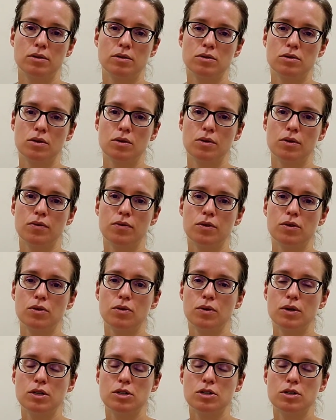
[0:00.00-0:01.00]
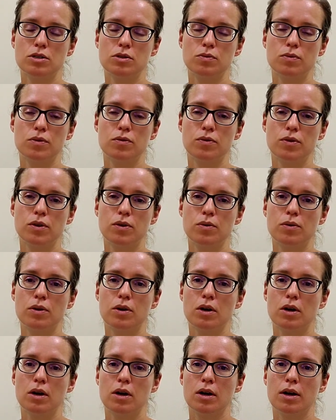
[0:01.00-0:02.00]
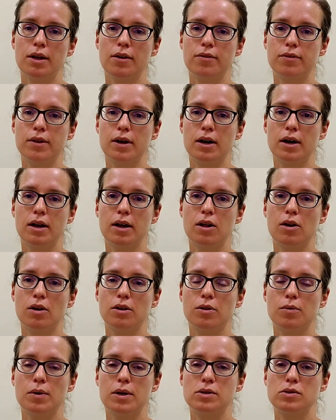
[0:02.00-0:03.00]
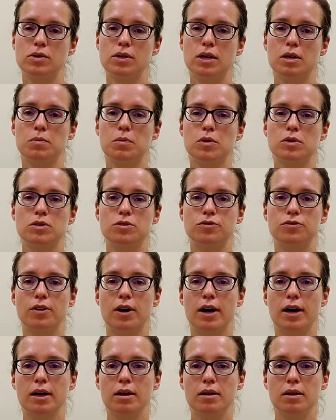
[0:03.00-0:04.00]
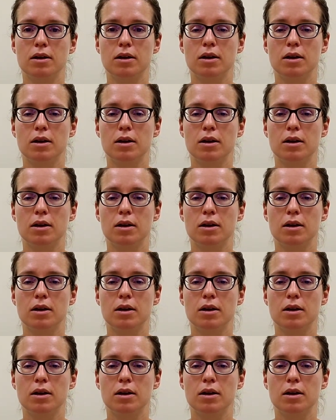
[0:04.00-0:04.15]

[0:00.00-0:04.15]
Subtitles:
So if you're doing, just review if there are any other ways you can modify,